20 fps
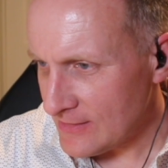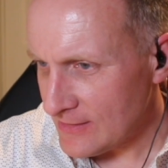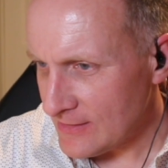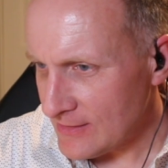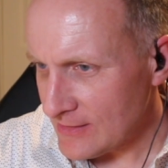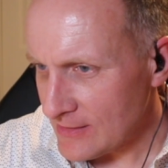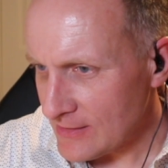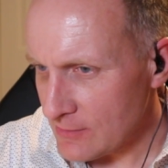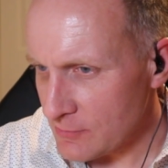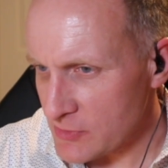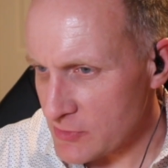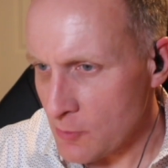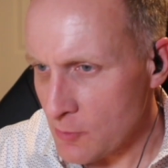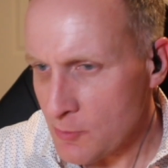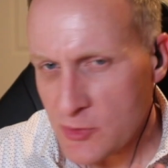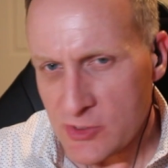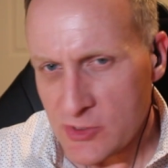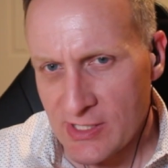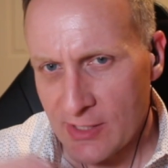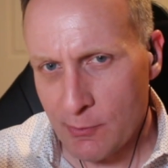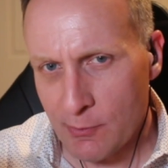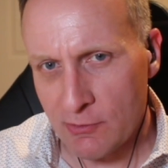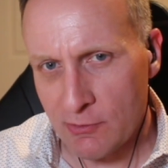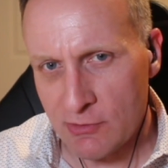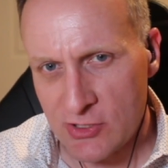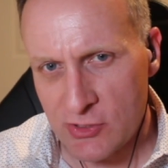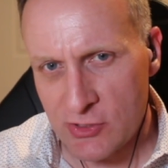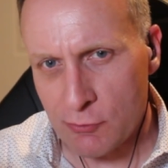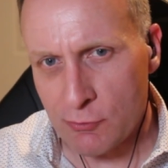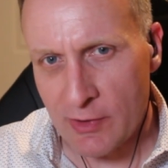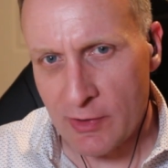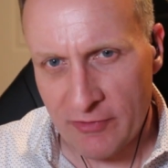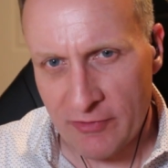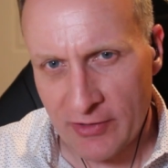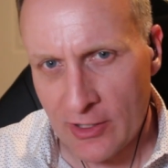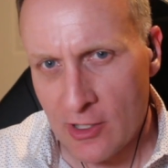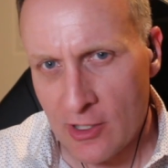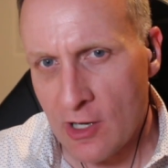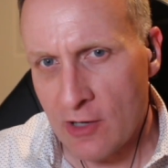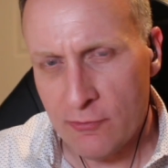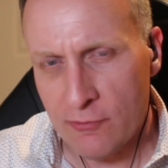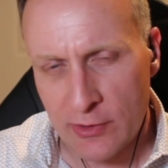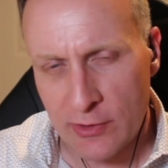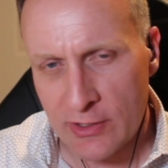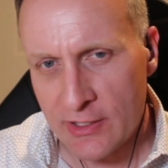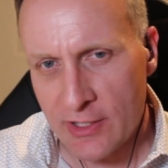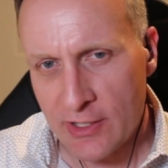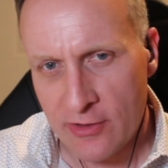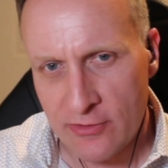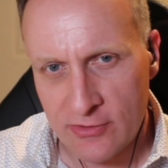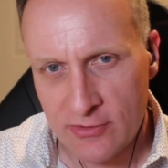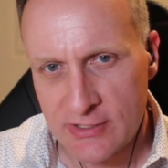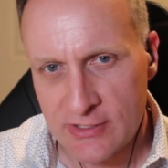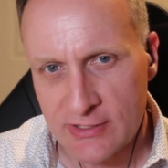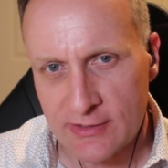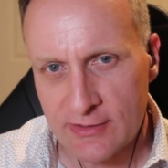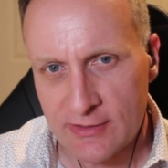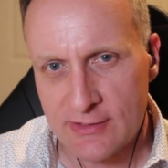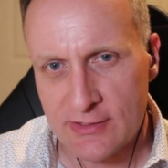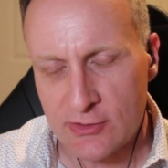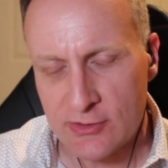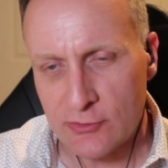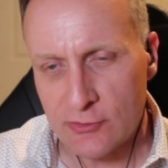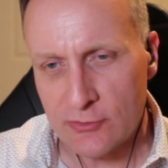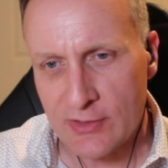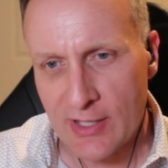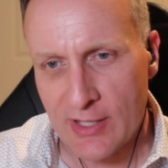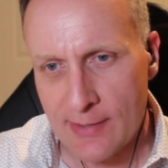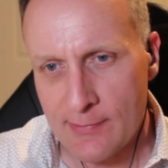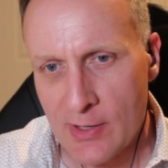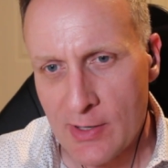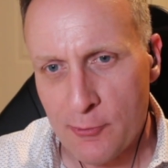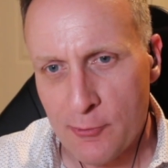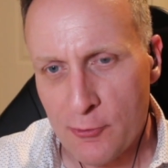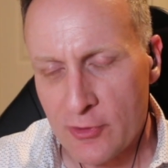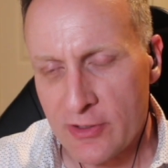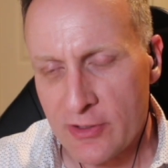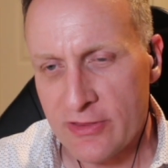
It was almost like we were just riffing off one another to come up with